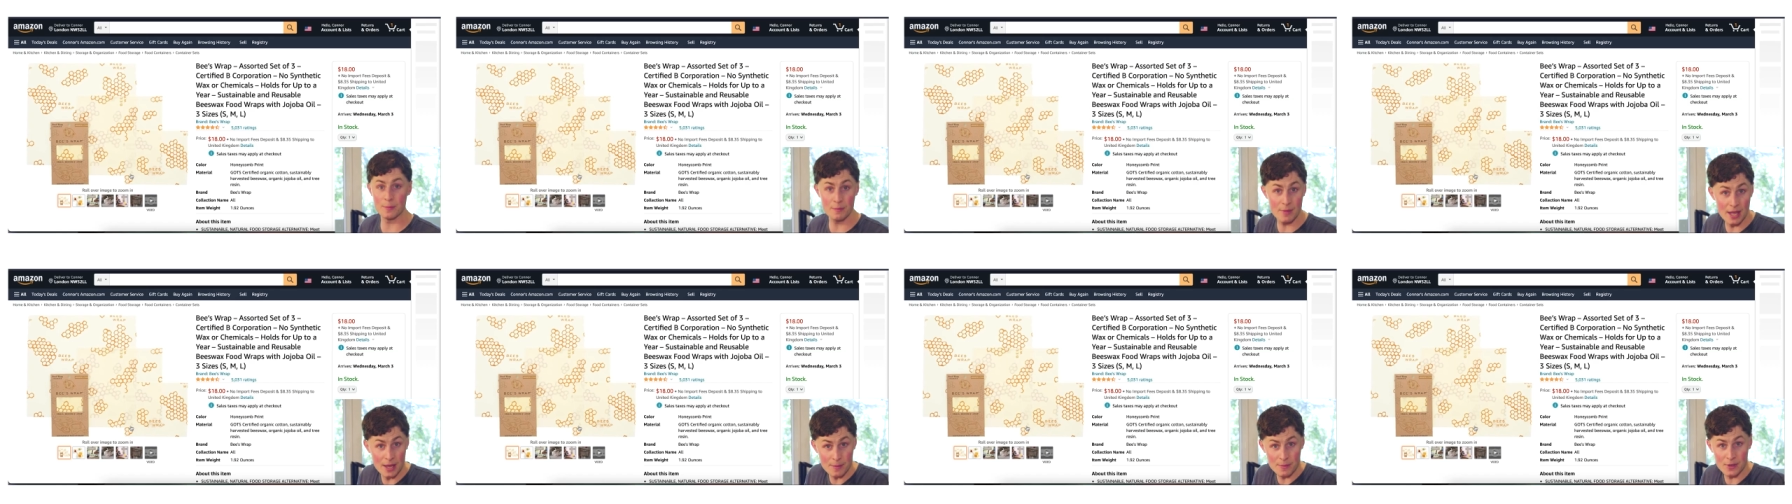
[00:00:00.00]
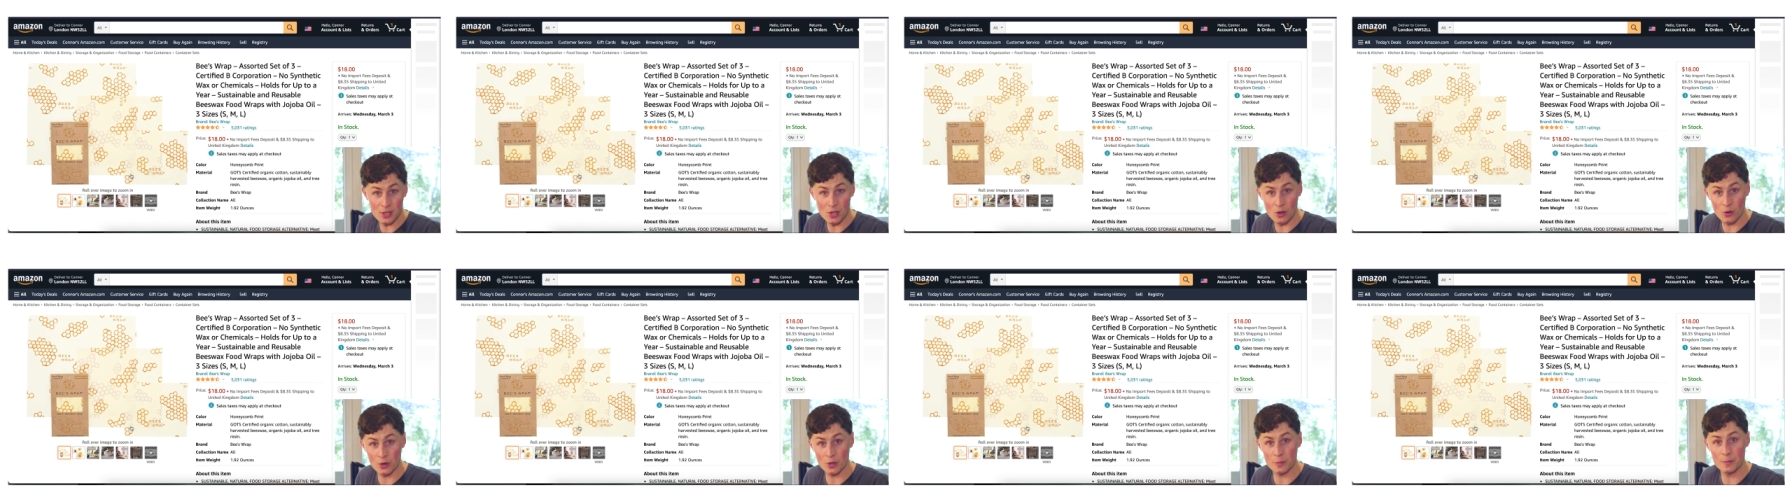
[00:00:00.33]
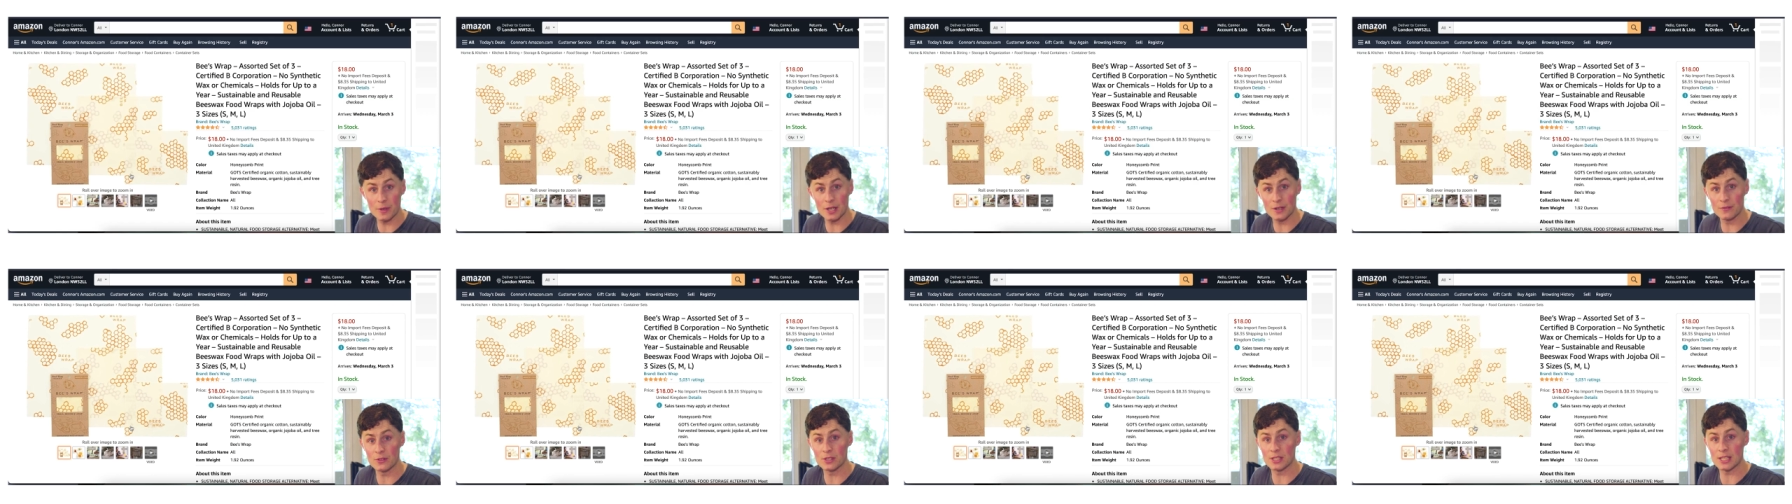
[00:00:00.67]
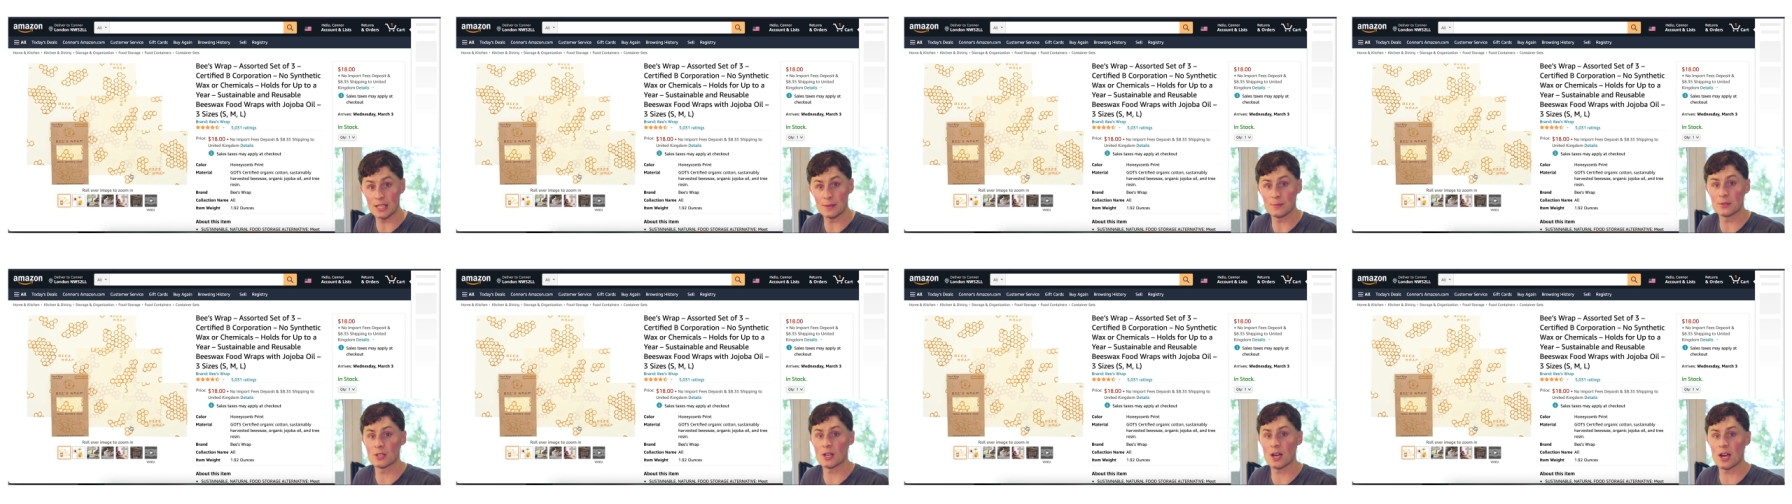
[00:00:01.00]
And it made me go on a bit of a
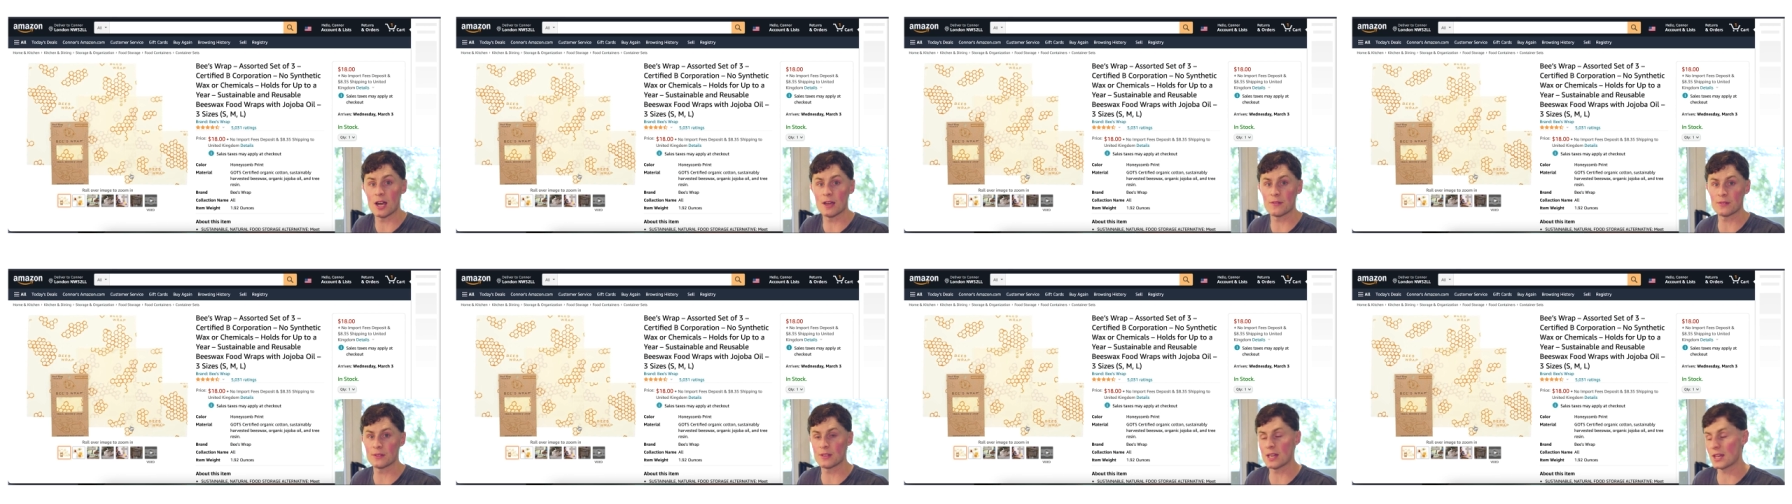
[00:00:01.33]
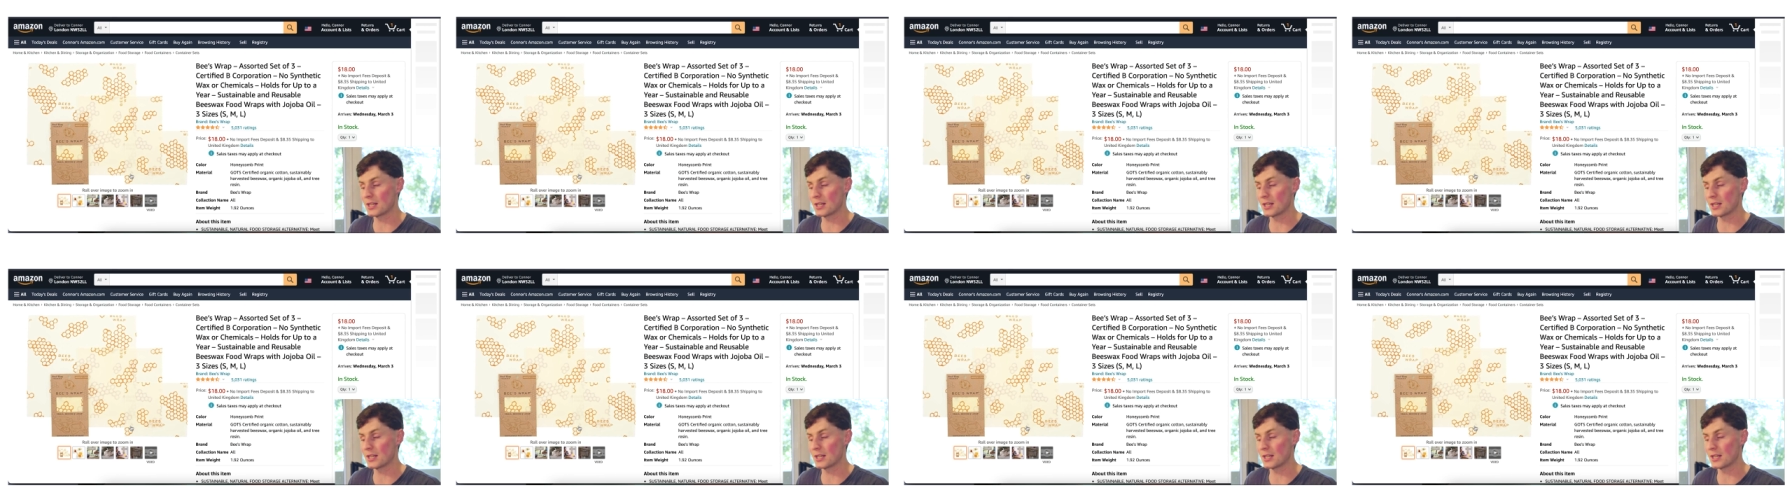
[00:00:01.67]
deep dive